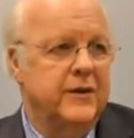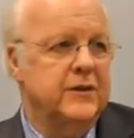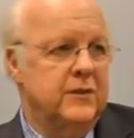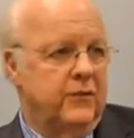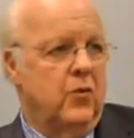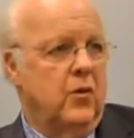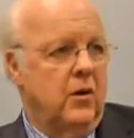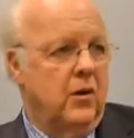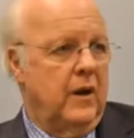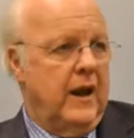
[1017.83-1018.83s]
This is
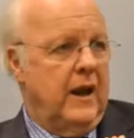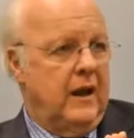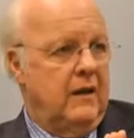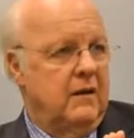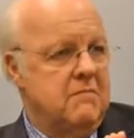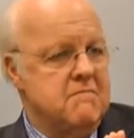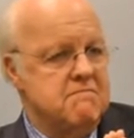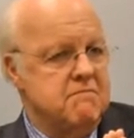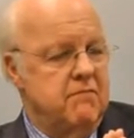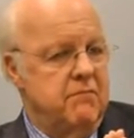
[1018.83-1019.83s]
for
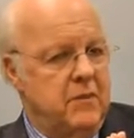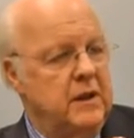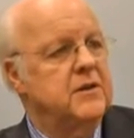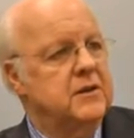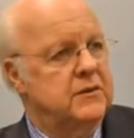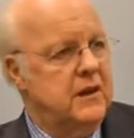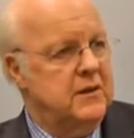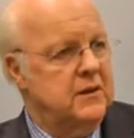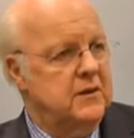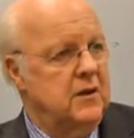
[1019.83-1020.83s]
millions of
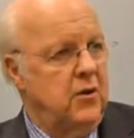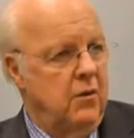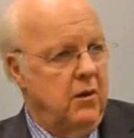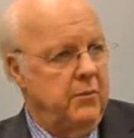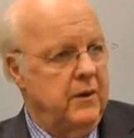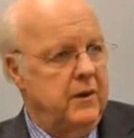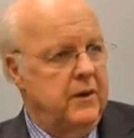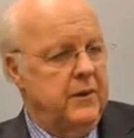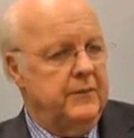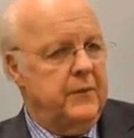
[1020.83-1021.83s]
citizens in Europe
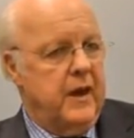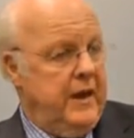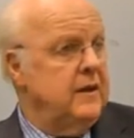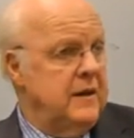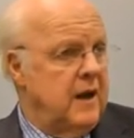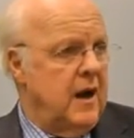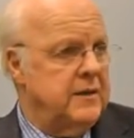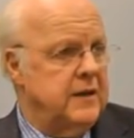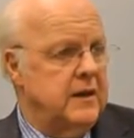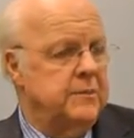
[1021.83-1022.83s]
and the
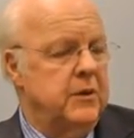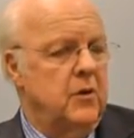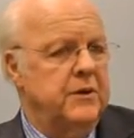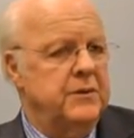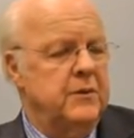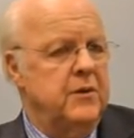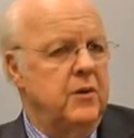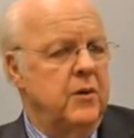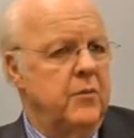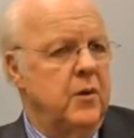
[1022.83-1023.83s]
United States, but also in
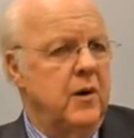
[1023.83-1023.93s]
Europe,